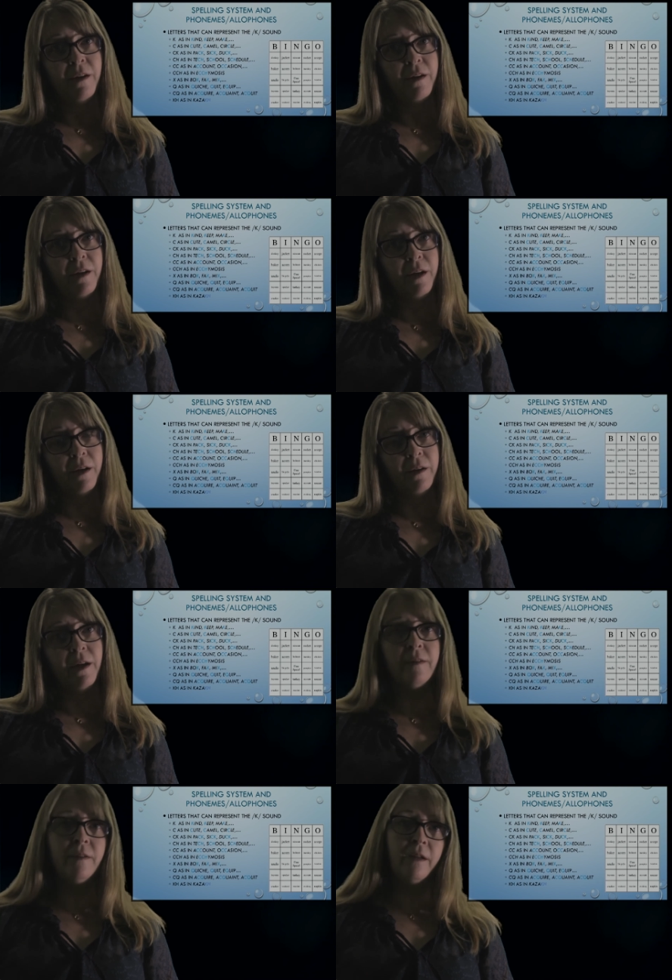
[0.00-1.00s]
K
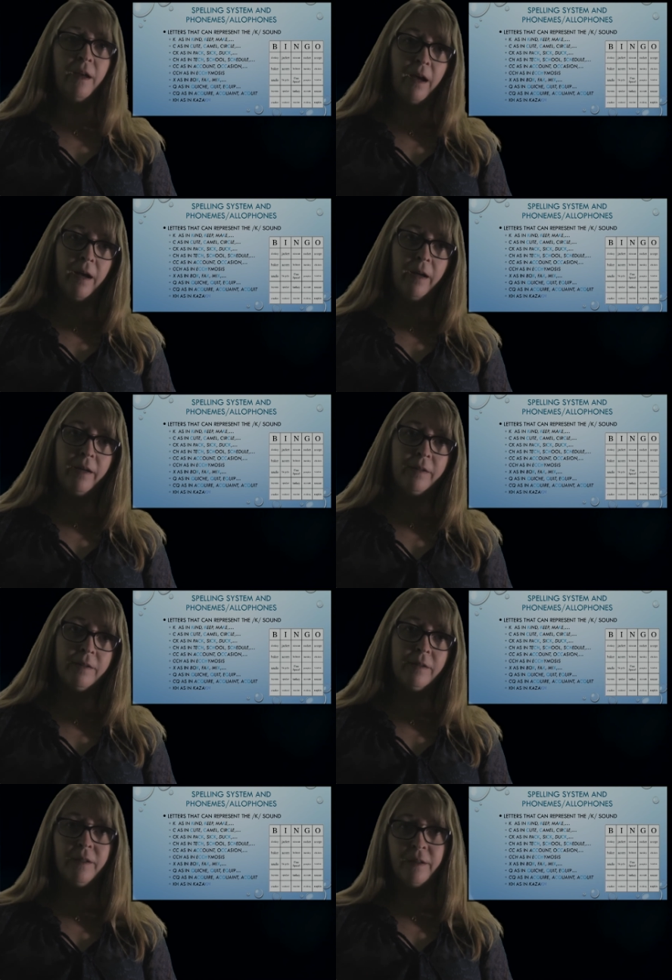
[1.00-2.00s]
as in kind,
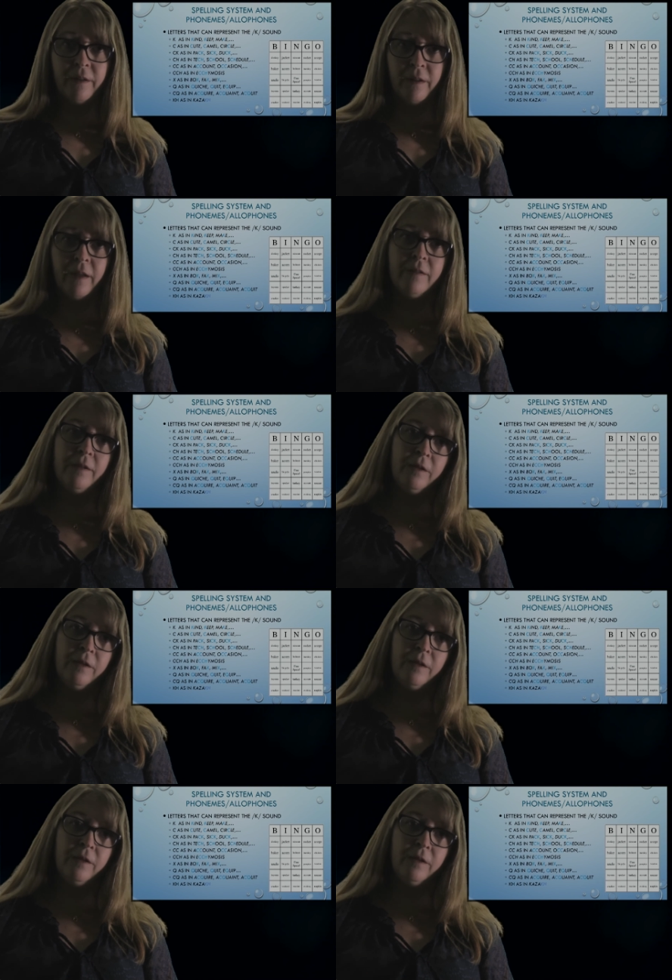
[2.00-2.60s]
k as in